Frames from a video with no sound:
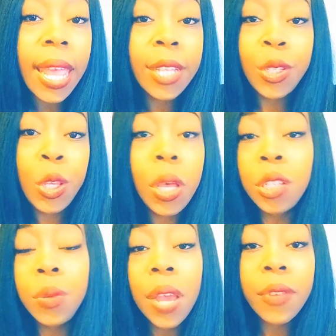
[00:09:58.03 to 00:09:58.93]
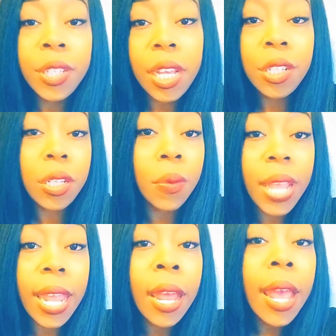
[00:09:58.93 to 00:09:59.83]
to you because you never touched on
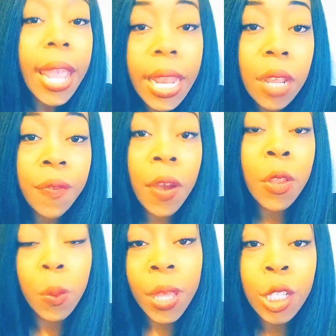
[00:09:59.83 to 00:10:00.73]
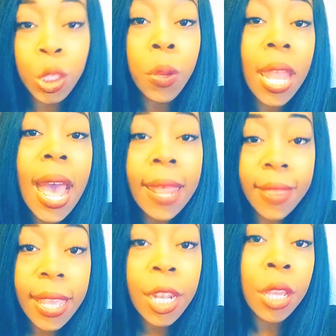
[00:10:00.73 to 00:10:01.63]
that any further because you were lying
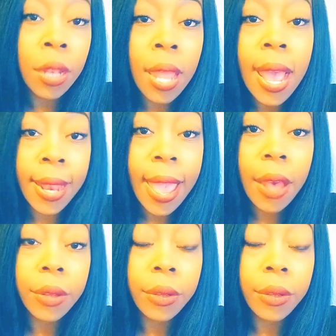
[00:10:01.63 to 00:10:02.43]
then and you're lying now.